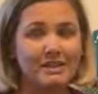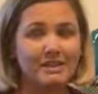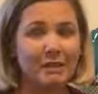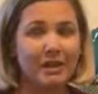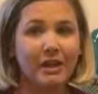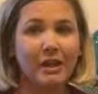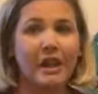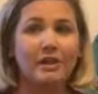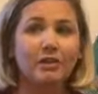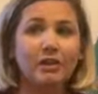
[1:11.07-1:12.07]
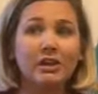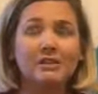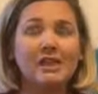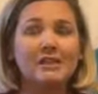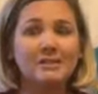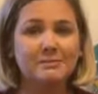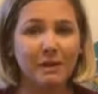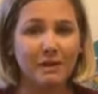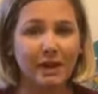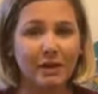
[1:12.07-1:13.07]
smelly and I couldn't get that
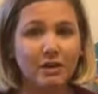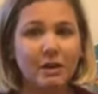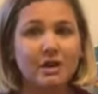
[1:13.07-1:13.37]
smell out.